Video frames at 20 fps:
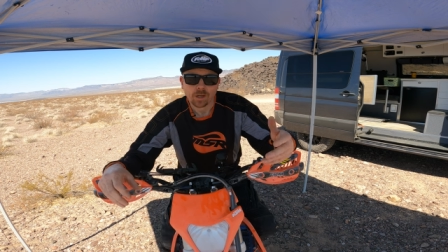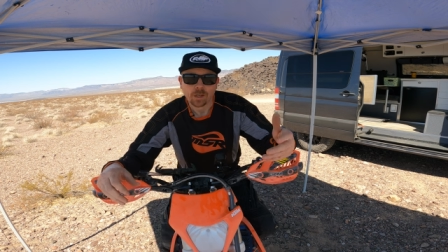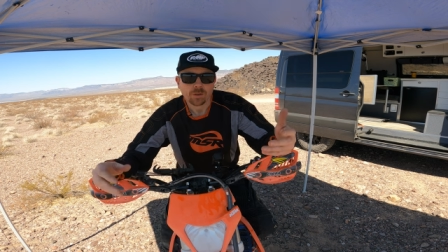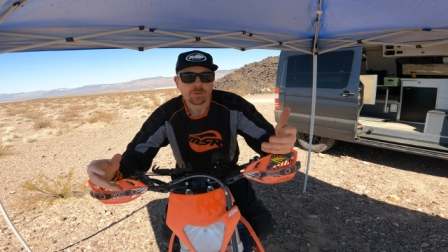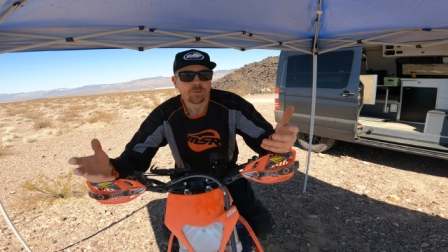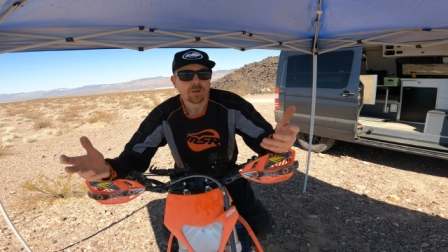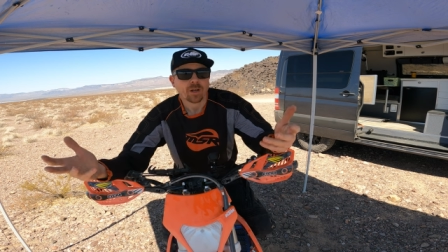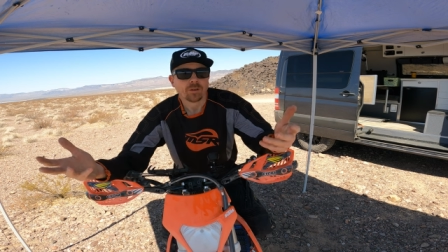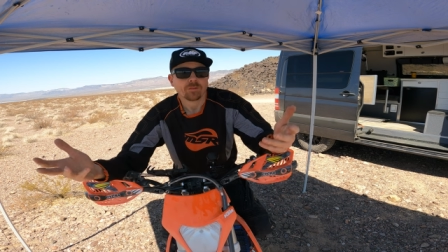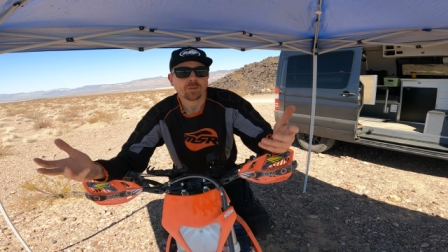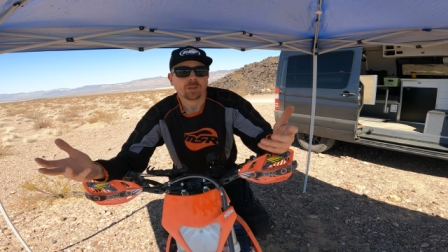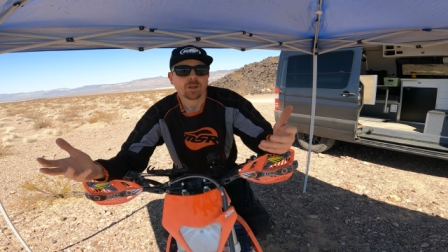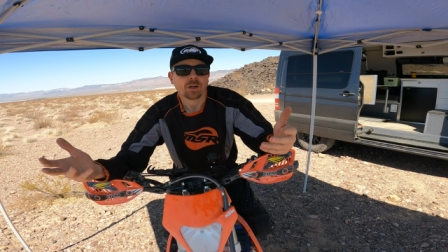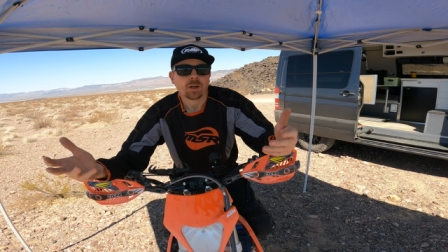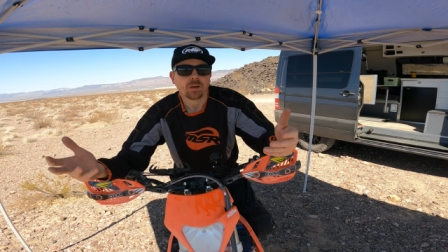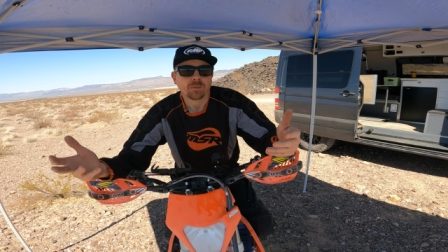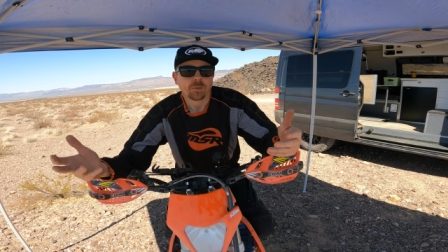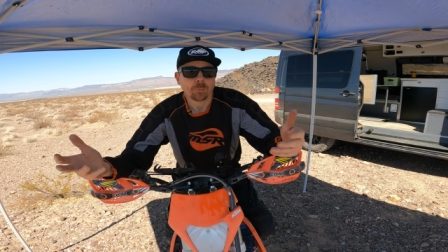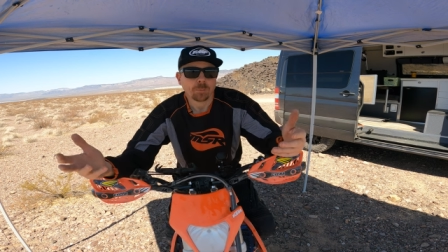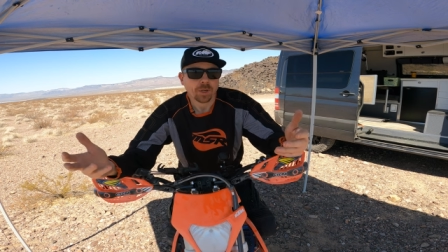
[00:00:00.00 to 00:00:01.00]
I don't even have to get
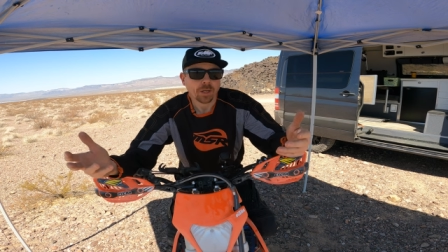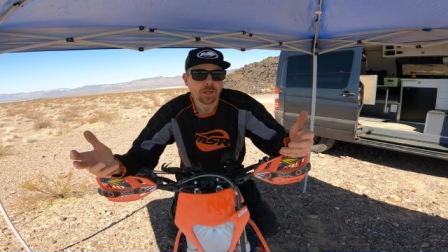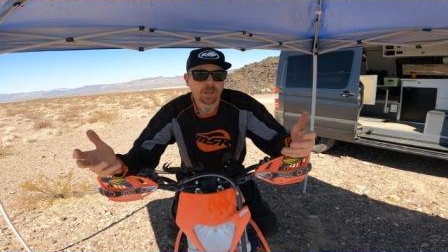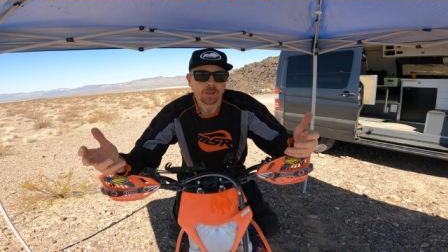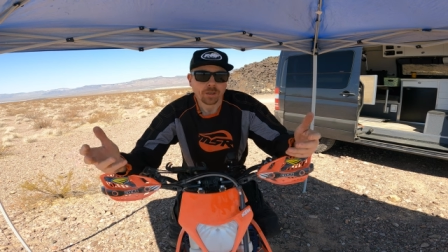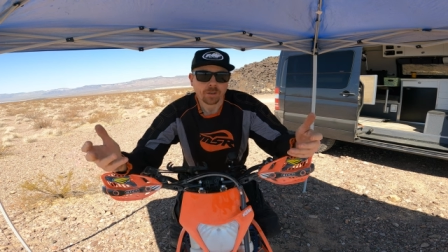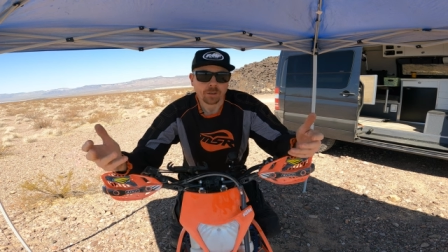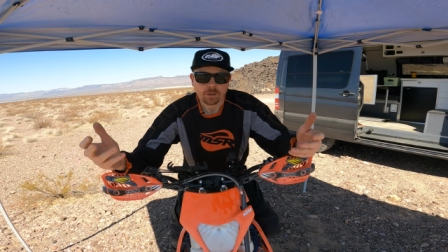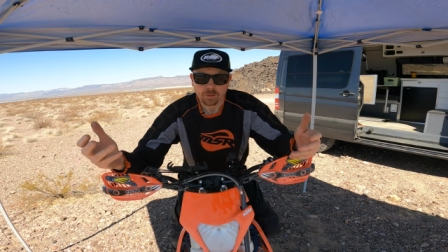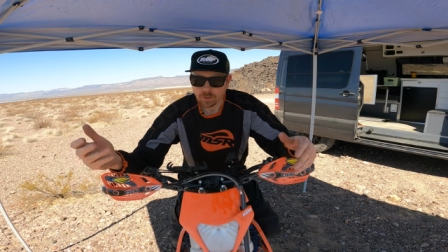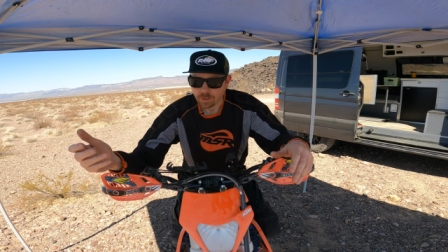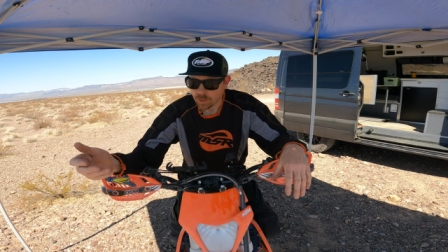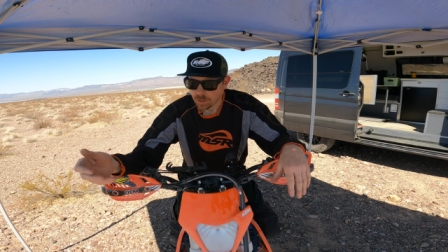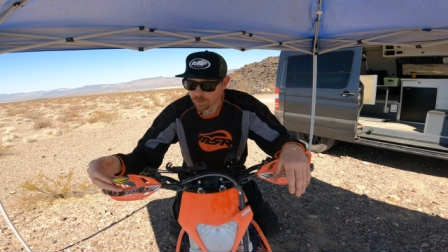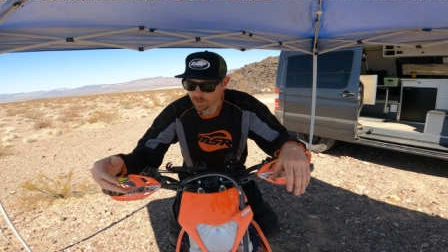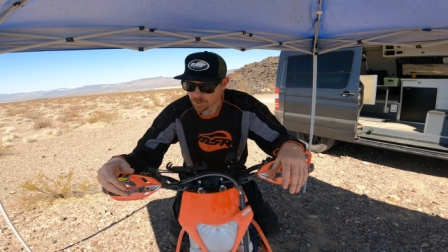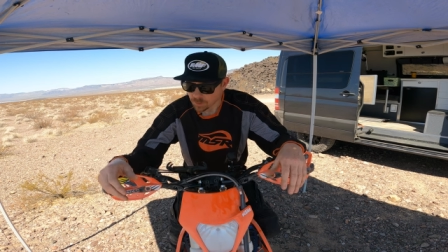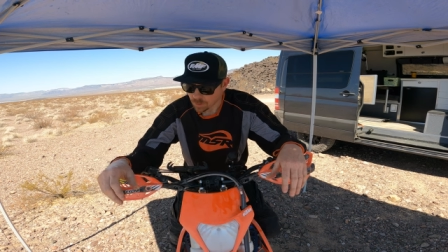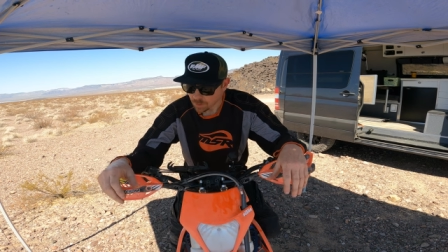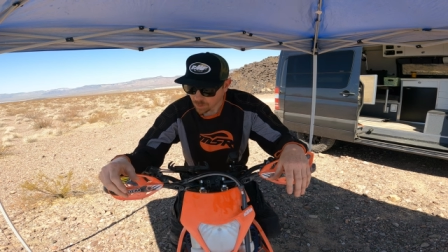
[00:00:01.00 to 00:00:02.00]
off the bike. It
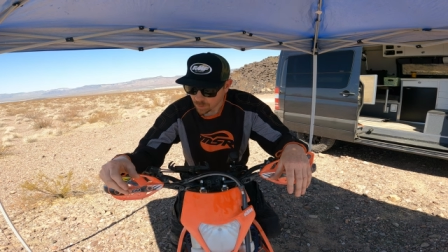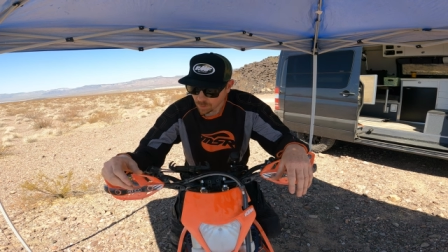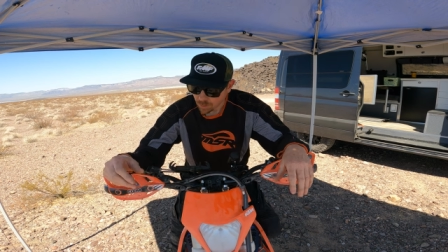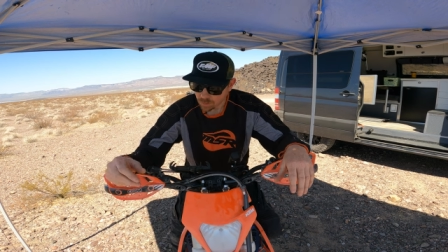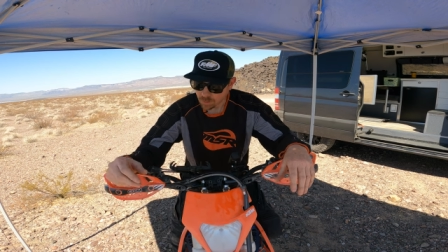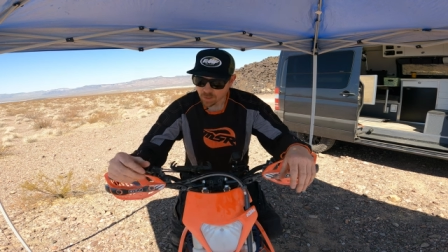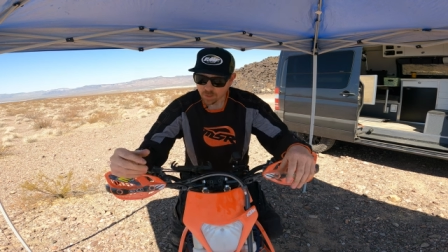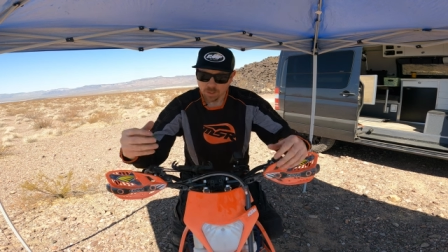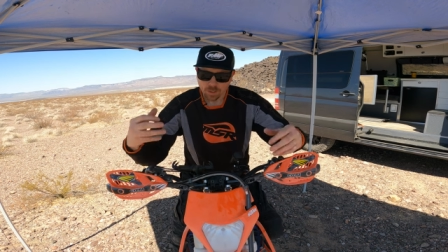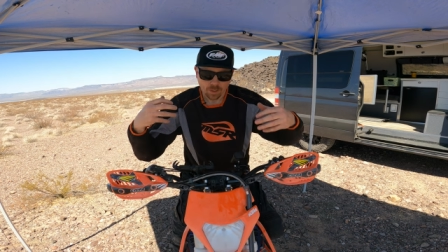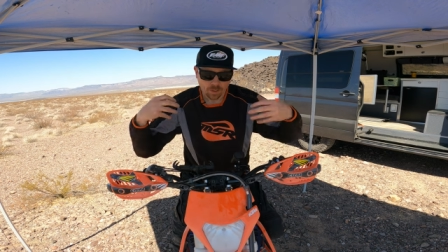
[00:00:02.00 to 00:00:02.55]
actually, uh,